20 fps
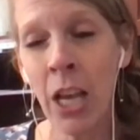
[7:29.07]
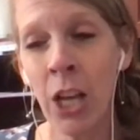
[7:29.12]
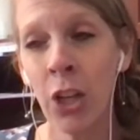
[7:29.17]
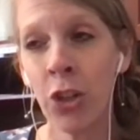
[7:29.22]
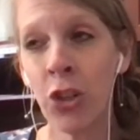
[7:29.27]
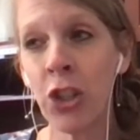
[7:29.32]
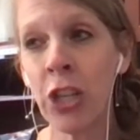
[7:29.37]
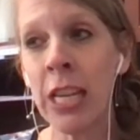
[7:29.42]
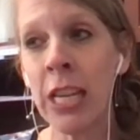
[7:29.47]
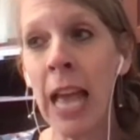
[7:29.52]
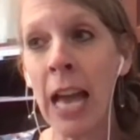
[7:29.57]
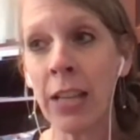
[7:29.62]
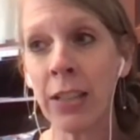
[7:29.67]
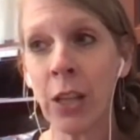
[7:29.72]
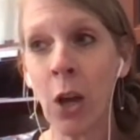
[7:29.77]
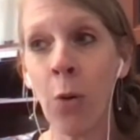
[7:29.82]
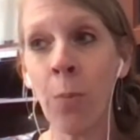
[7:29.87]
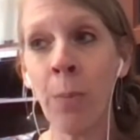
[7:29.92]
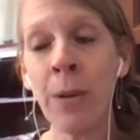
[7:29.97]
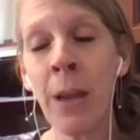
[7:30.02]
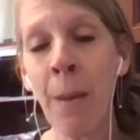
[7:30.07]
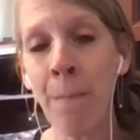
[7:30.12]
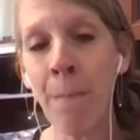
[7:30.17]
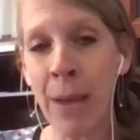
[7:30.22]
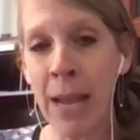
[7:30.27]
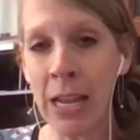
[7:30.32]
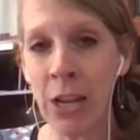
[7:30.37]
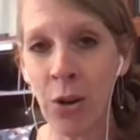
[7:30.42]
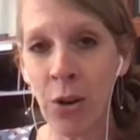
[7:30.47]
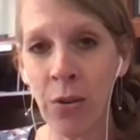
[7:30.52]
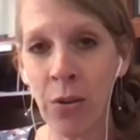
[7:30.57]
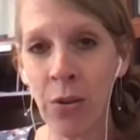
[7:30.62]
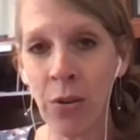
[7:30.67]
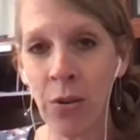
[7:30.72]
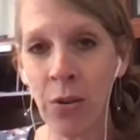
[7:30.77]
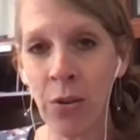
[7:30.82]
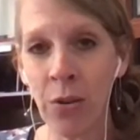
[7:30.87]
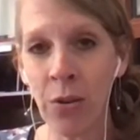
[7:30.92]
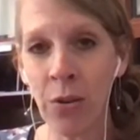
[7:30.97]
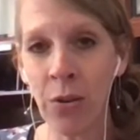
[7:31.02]
She has opened a bakery
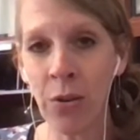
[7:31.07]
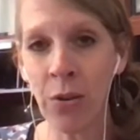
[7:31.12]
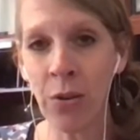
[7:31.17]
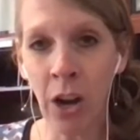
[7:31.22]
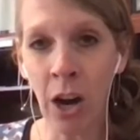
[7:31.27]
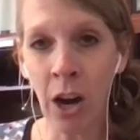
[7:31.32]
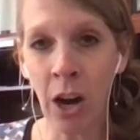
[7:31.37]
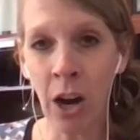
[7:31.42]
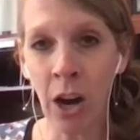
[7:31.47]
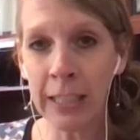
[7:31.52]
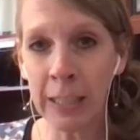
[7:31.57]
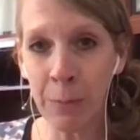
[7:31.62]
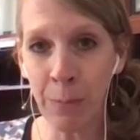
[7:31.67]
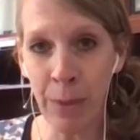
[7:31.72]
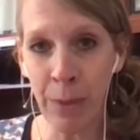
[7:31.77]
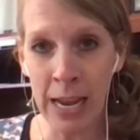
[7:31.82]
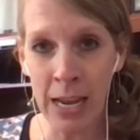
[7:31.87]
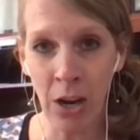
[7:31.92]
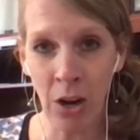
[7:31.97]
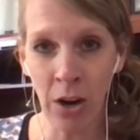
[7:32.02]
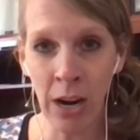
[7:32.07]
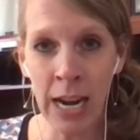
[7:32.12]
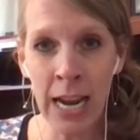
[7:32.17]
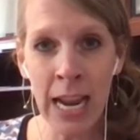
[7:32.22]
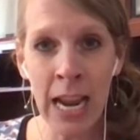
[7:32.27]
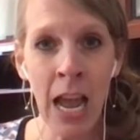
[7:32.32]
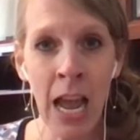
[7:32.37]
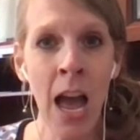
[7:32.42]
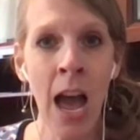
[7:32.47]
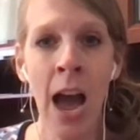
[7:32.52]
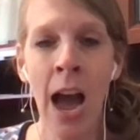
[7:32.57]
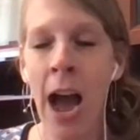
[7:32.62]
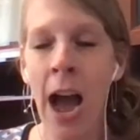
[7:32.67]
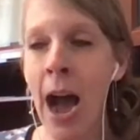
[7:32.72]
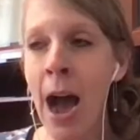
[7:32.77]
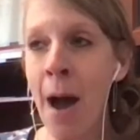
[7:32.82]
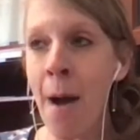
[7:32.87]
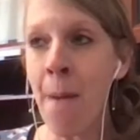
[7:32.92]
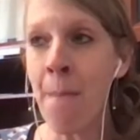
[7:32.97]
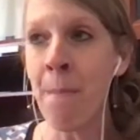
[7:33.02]
called Scarlet's Bakery.
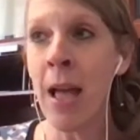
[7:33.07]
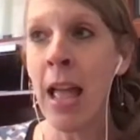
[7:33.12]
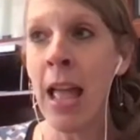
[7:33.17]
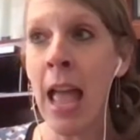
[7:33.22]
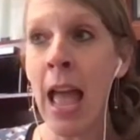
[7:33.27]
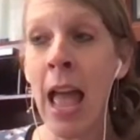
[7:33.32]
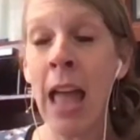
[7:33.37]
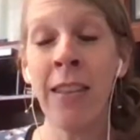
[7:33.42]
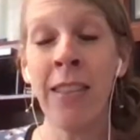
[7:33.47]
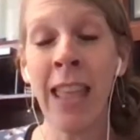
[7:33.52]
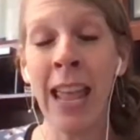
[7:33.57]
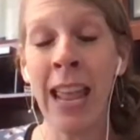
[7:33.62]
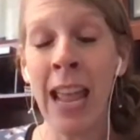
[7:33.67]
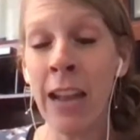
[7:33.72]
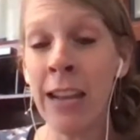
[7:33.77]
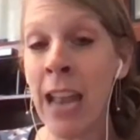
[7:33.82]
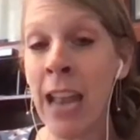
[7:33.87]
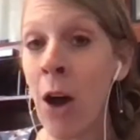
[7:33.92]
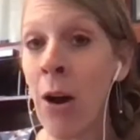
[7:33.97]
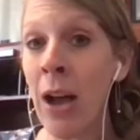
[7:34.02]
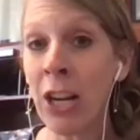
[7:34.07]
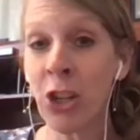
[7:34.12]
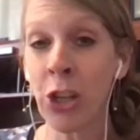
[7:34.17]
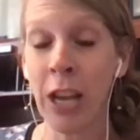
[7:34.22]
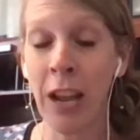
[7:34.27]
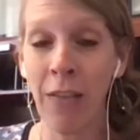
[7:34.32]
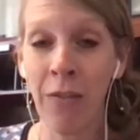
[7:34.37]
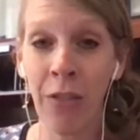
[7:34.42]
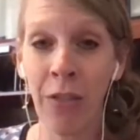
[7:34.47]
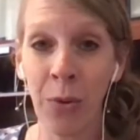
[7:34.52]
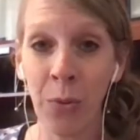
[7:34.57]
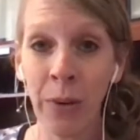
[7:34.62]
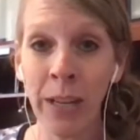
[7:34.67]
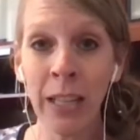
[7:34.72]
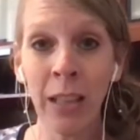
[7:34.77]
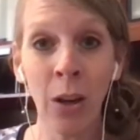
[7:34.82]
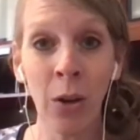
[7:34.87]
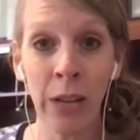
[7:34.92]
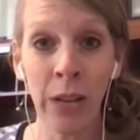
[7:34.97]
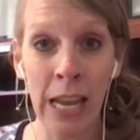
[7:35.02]
Um, and they now actually have three
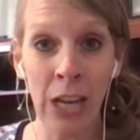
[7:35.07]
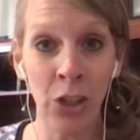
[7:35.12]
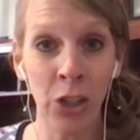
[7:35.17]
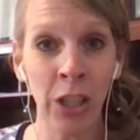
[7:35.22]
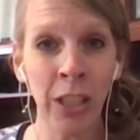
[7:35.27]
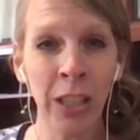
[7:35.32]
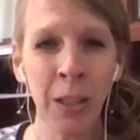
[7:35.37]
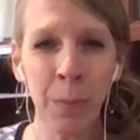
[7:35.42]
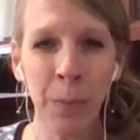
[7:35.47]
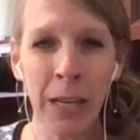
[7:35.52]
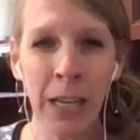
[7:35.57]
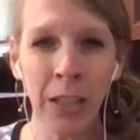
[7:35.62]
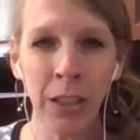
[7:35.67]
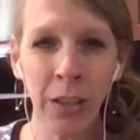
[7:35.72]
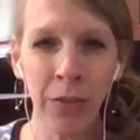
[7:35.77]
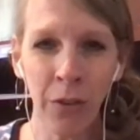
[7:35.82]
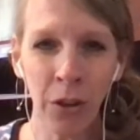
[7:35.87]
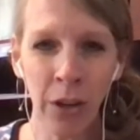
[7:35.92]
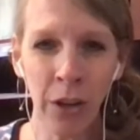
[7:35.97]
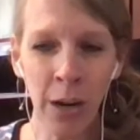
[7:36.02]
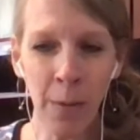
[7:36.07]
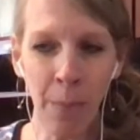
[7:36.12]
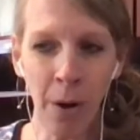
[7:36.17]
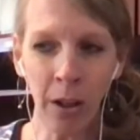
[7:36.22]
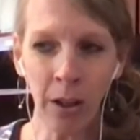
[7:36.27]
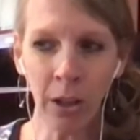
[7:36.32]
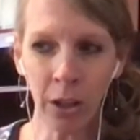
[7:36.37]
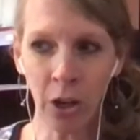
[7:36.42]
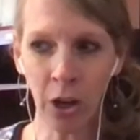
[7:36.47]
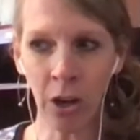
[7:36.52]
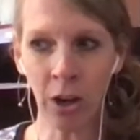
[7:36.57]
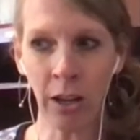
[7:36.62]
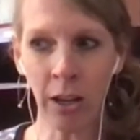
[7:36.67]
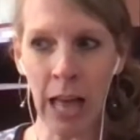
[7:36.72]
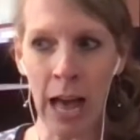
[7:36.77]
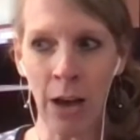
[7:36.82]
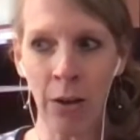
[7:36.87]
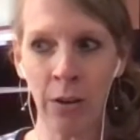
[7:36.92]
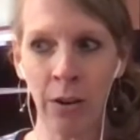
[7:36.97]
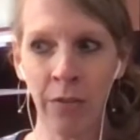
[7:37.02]
locations because if you're going to pull a girl
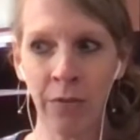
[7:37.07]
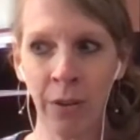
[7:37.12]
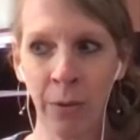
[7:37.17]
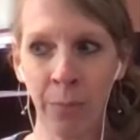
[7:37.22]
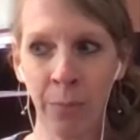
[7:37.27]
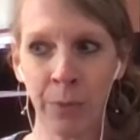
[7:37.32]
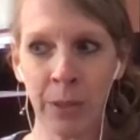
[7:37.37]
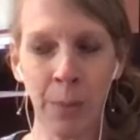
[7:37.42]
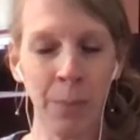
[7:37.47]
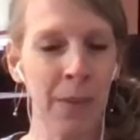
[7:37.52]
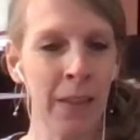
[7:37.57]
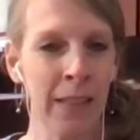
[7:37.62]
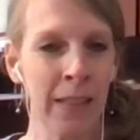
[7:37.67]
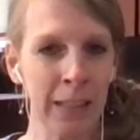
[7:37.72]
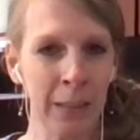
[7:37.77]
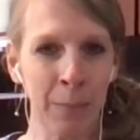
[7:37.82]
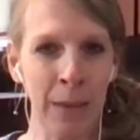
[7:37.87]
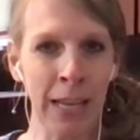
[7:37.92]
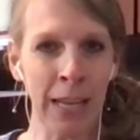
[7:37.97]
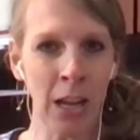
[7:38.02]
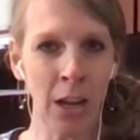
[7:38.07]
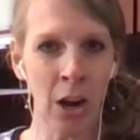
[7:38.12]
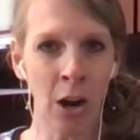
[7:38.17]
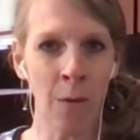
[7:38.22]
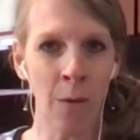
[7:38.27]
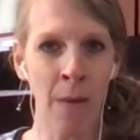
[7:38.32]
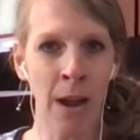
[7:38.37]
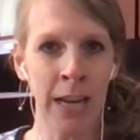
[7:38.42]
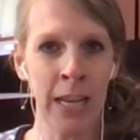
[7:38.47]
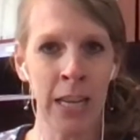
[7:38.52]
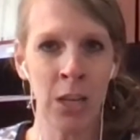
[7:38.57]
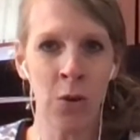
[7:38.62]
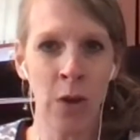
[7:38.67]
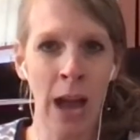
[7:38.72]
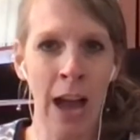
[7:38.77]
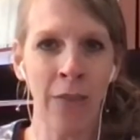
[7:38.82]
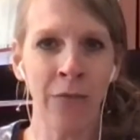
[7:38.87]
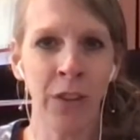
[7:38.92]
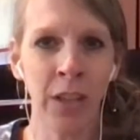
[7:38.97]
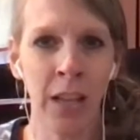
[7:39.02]
out of a, something that's making her money, you
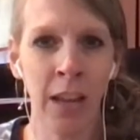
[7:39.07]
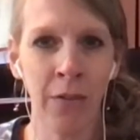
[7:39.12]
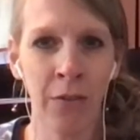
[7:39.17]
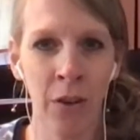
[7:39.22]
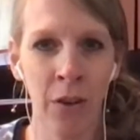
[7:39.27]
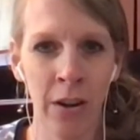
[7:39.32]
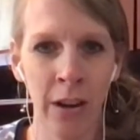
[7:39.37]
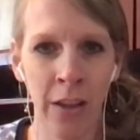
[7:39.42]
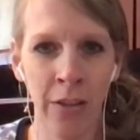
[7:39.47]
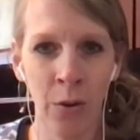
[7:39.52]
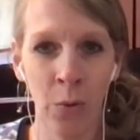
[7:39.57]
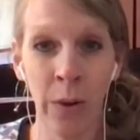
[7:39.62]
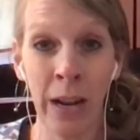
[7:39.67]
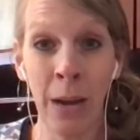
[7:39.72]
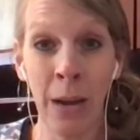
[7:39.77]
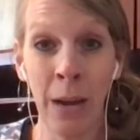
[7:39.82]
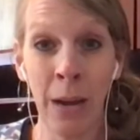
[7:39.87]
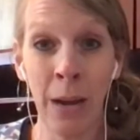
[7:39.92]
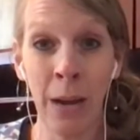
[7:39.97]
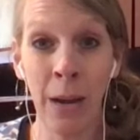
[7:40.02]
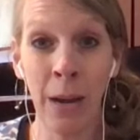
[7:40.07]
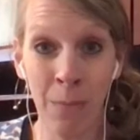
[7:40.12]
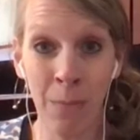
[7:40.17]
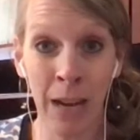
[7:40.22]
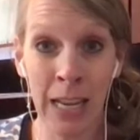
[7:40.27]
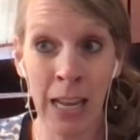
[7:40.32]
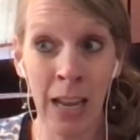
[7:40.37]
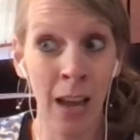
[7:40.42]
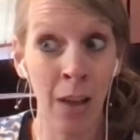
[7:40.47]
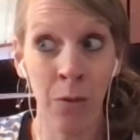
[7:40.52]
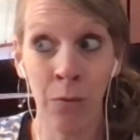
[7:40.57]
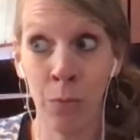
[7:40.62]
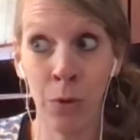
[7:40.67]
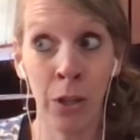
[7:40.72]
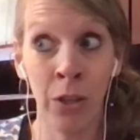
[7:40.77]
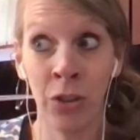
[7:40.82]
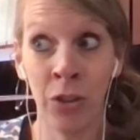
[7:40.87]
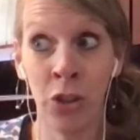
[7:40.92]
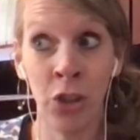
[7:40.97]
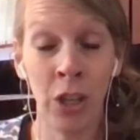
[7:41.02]
have to give her another way to make money.
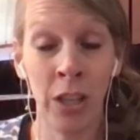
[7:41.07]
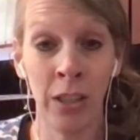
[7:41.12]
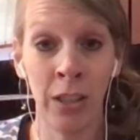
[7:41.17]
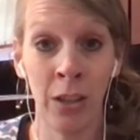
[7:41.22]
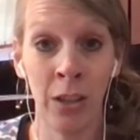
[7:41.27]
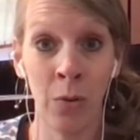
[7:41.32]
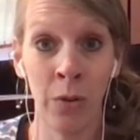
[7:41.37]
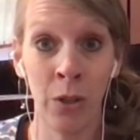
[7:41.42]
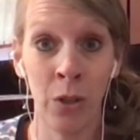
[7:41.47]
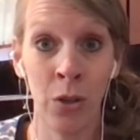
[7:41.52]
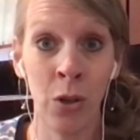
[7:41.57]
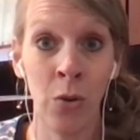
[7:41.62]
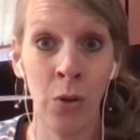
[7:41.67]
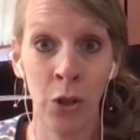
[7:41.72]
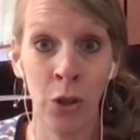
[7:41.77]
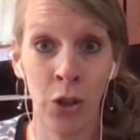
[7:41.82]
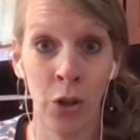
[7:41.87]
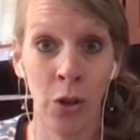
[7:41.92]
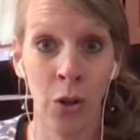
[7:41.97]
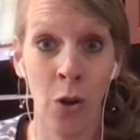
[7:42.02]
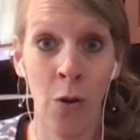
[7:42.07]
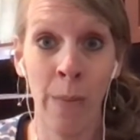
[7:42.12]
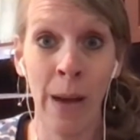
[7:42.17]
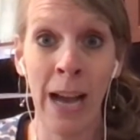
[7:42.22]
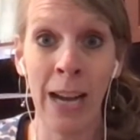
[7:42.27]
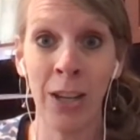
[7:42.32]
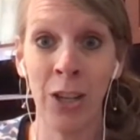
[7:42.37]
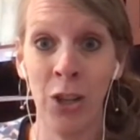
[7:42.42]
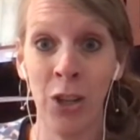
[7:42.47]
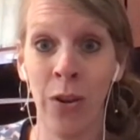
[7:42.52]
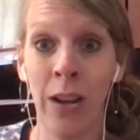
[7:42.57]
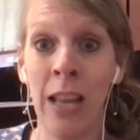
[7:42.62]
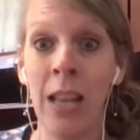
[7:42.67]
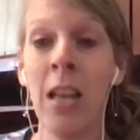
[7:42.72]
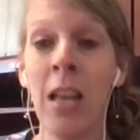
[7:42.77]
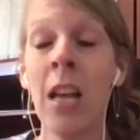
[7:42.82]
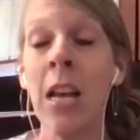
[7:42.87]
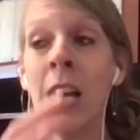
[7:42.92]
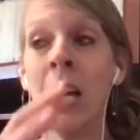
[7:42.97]
Otherwise, she doesn't know what to do and she'll go back to it.